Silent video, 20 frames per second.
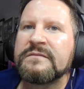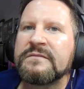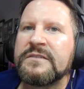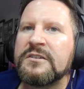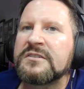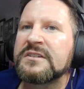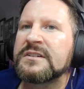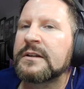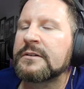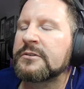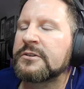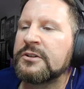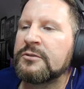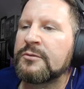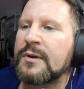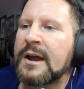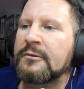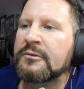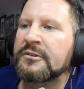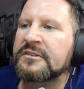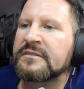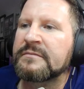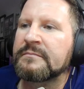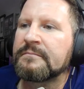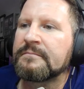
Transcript: views in under 2 hours.